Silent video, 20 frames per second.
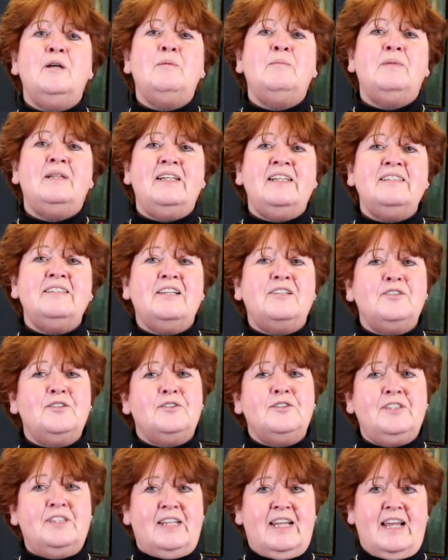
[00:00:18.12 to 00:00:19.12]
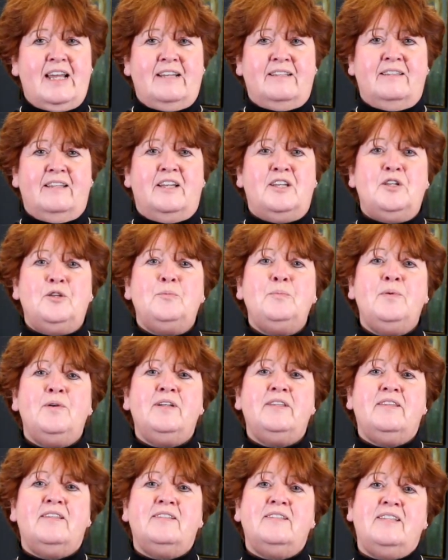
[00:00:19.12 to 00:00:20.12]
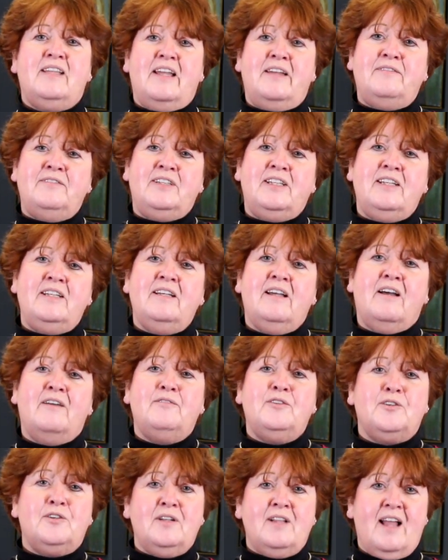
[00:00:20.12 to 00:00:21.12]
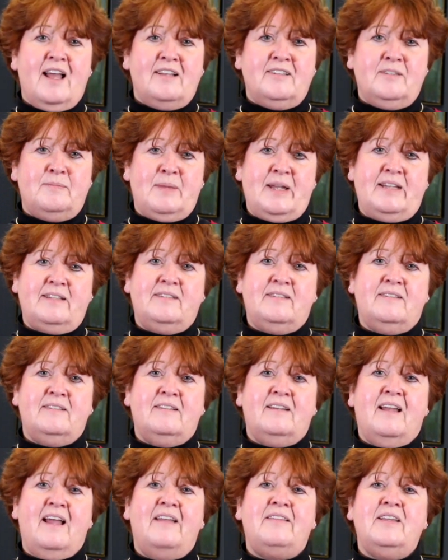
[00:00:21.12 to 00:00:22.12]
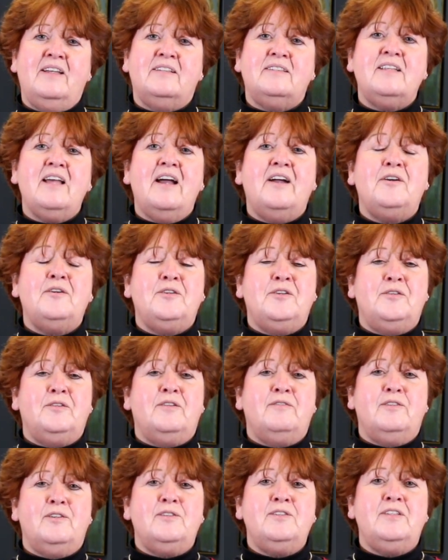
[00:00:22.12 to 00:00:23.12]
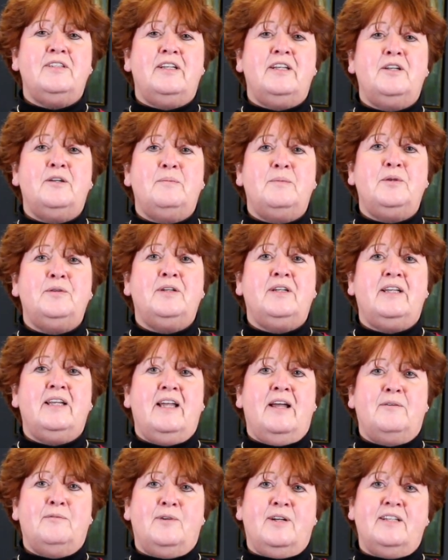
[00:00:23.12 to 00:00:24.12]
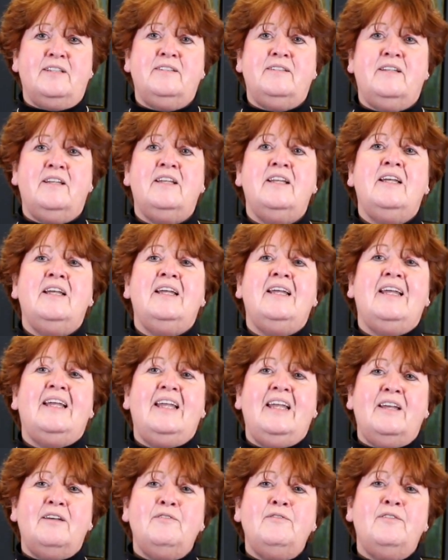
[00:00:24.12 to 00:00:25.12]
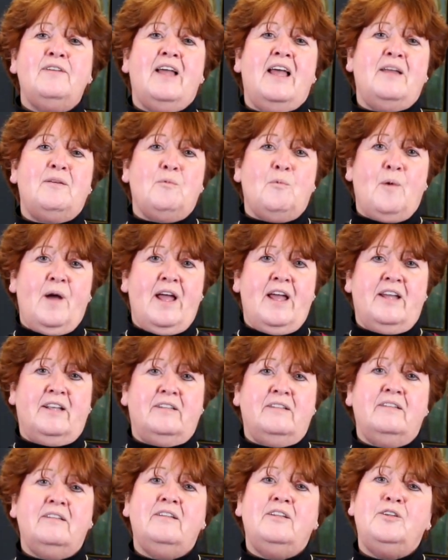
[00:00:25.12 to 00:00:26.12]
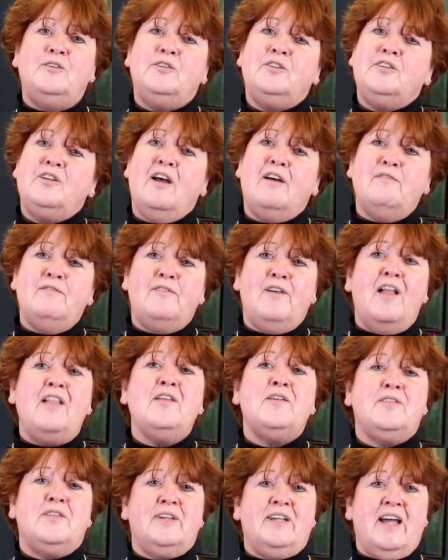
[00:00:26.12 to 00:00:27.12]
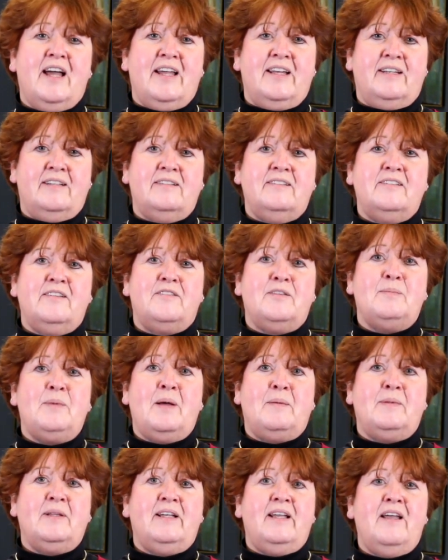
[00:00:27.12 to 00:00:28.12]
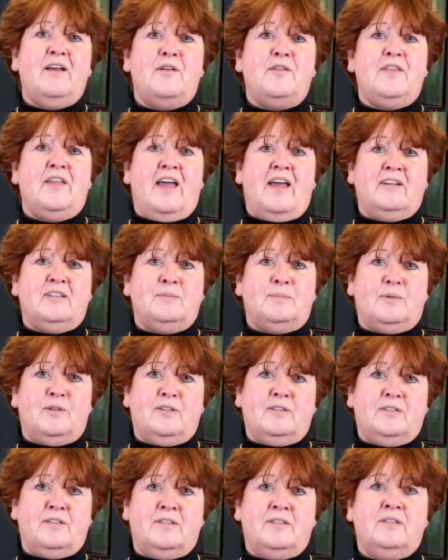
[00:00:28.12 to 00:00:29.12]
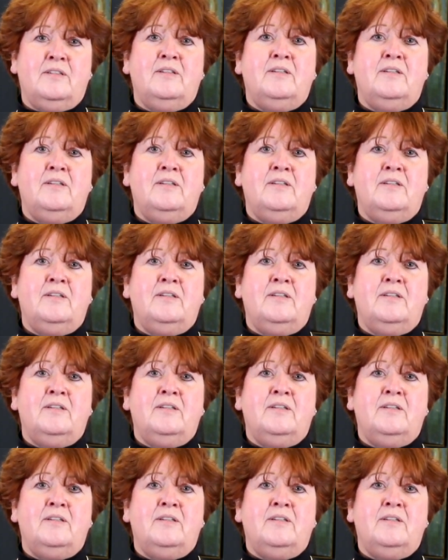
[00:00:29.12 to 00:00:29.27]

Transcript: Please understand that you put the safety of your classmates and the entire university community at risk if and when you do not follow the guidance of the public health experts.